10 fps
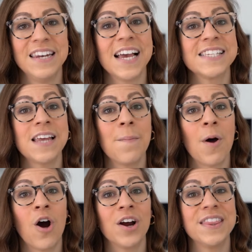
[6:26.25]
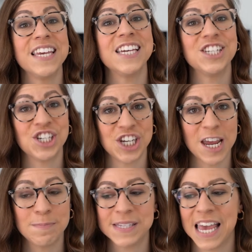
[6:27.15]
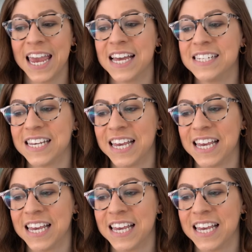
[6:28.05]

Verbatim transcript: Next up are the shapes and